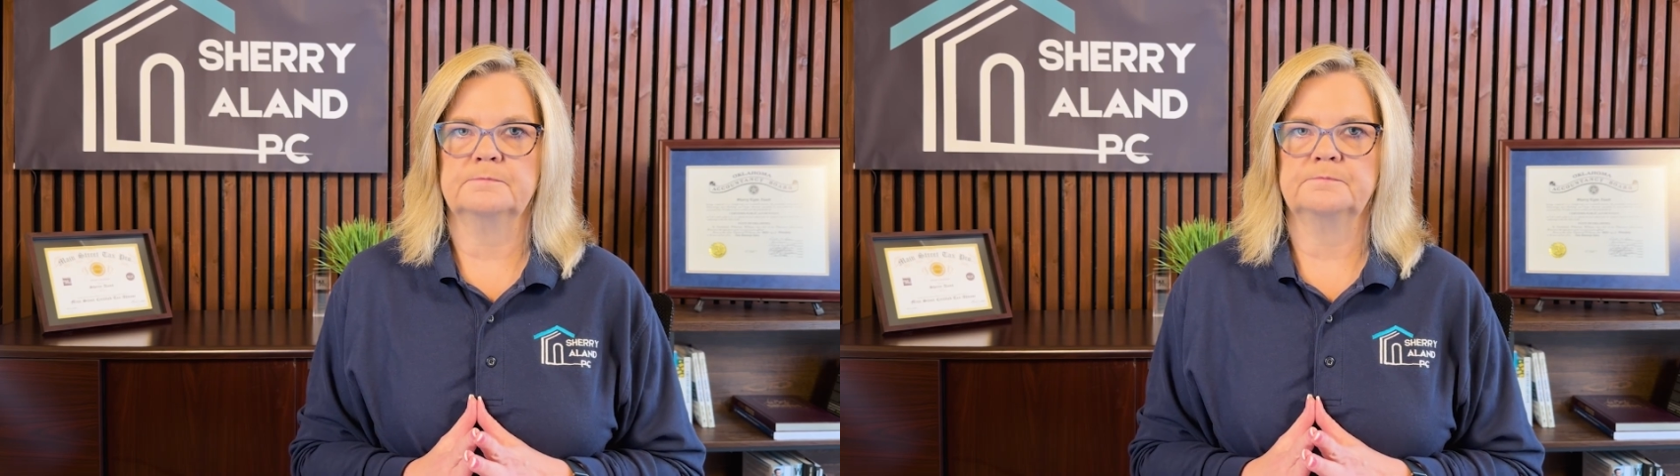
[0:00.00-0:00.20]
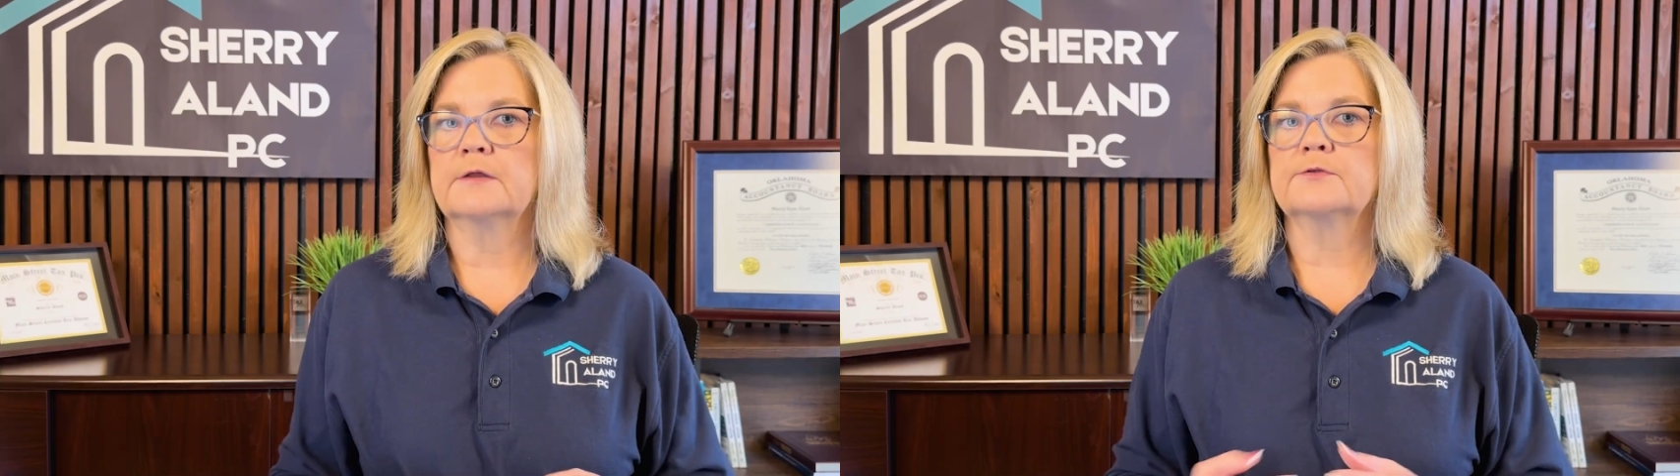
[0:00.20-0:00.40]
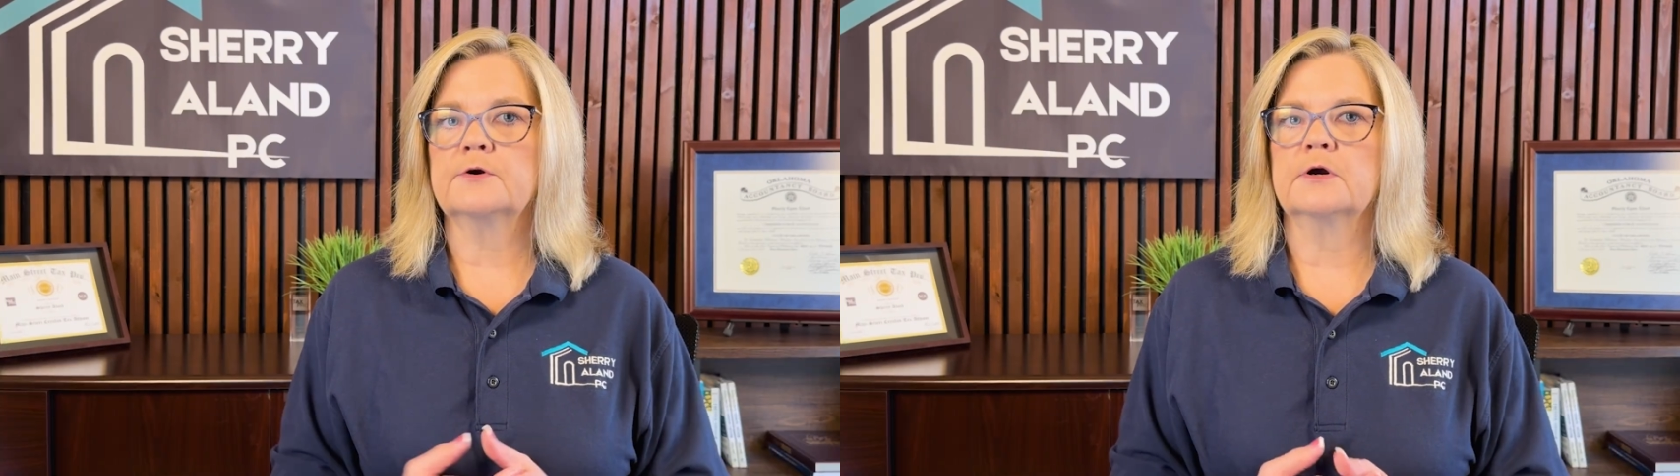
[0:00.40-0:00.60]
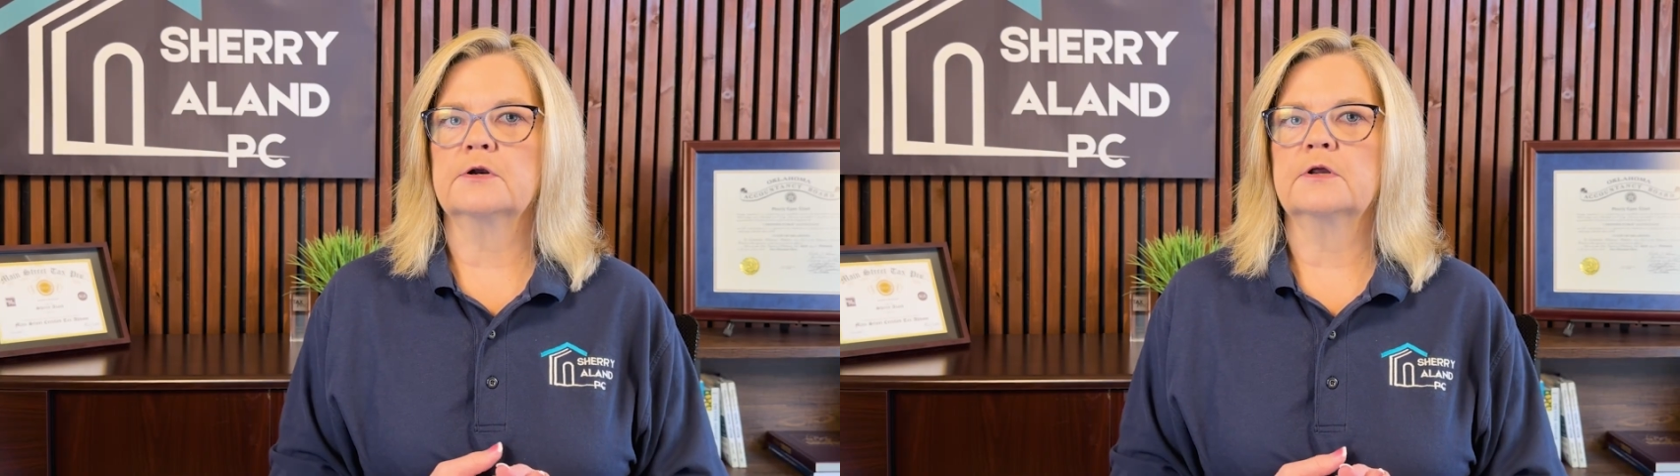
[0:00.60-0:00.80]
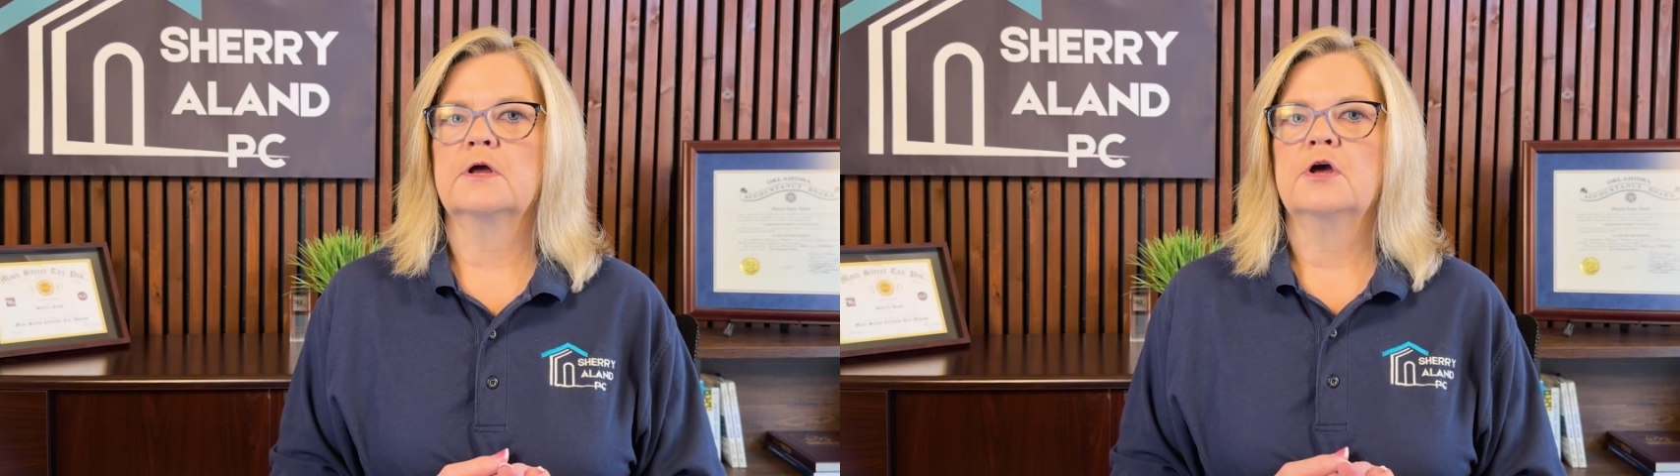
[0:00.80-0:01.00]
And
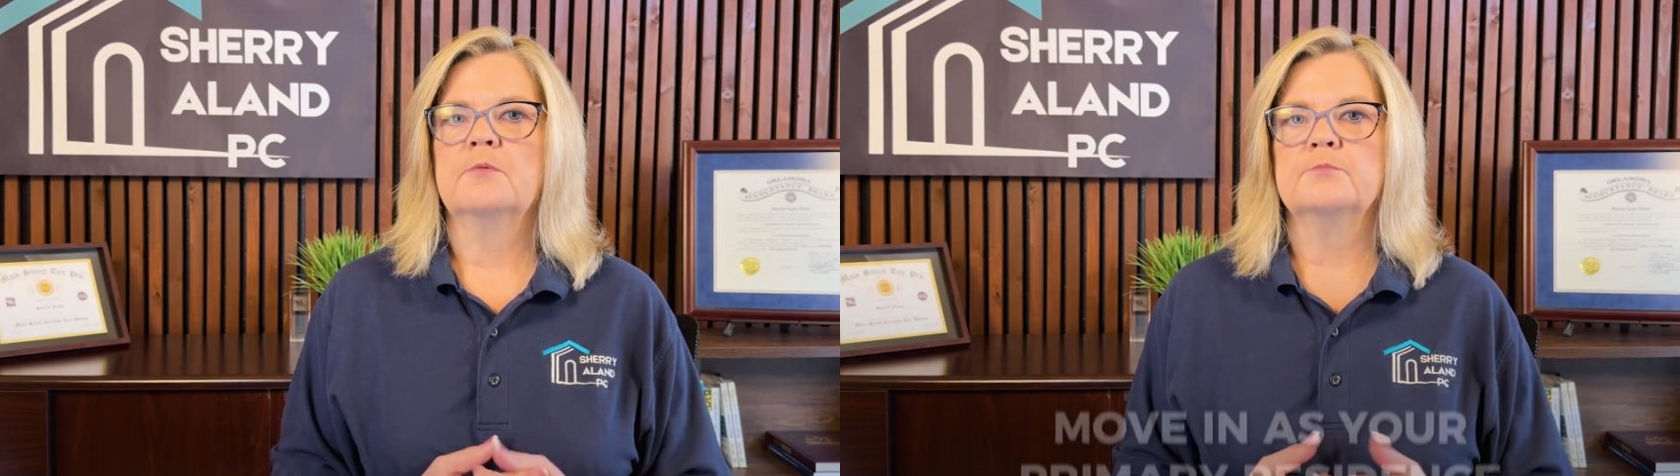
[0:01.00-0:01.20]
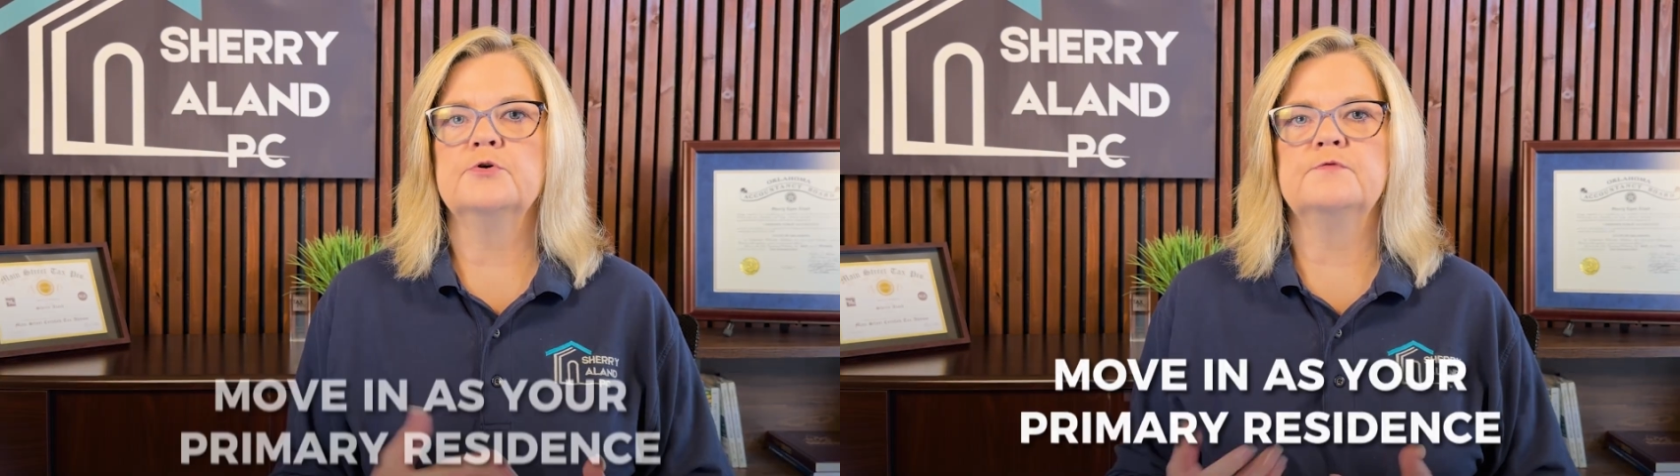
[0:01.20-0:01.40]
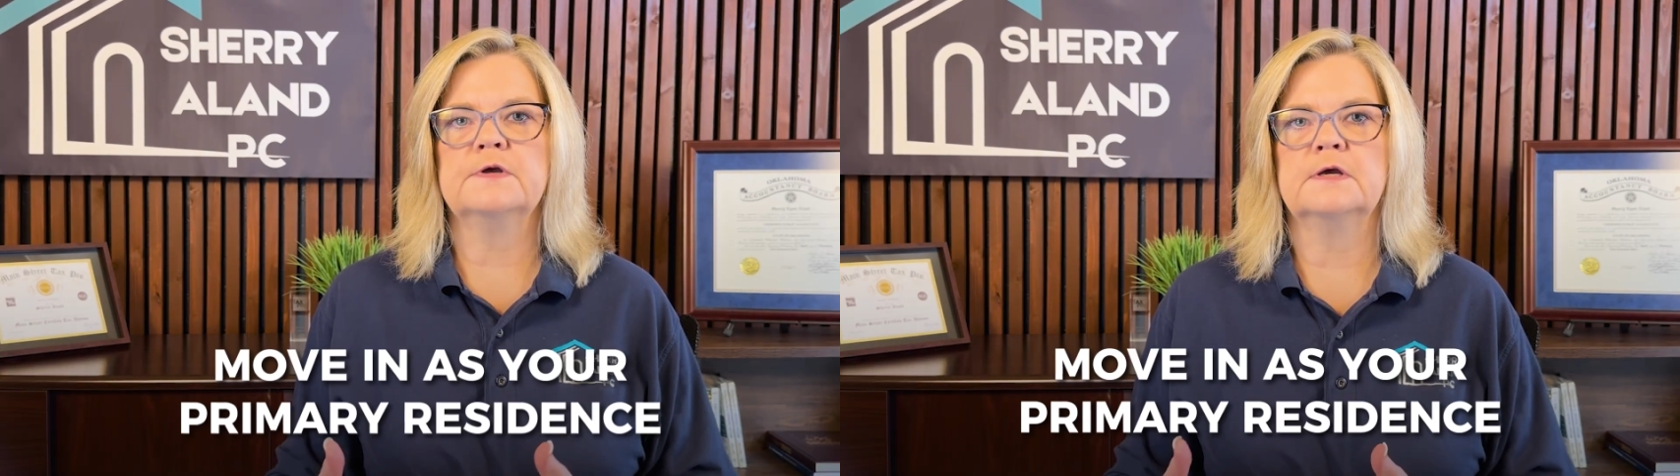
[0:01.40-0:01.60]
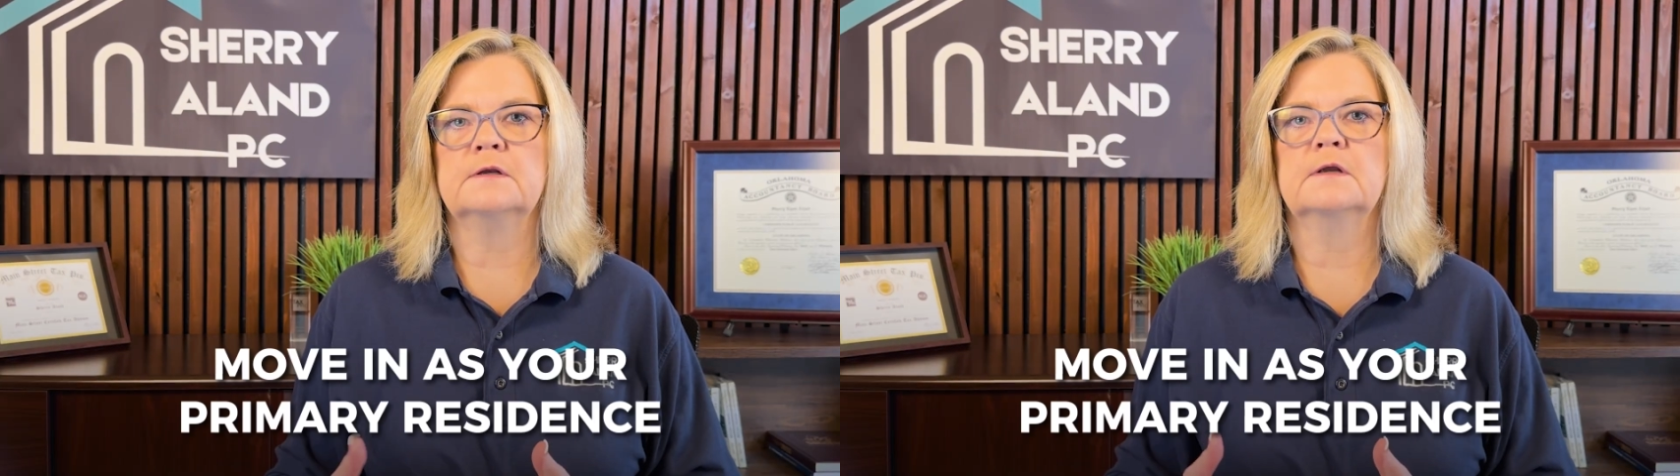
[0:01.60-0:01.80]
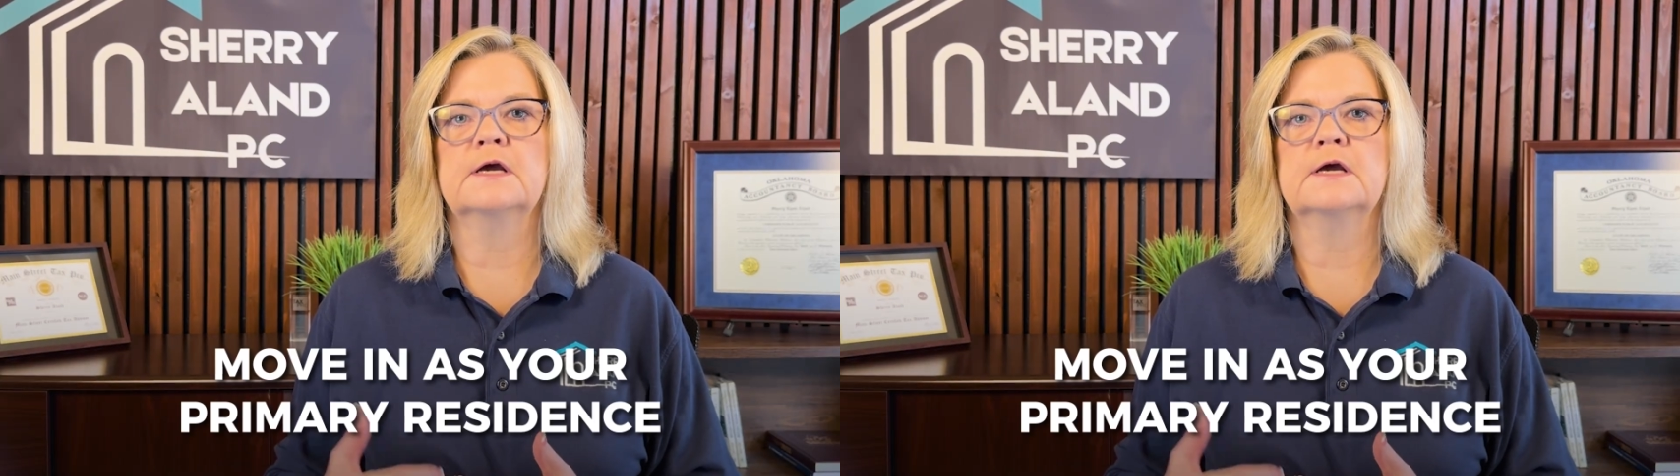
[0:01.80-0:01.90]
third, move in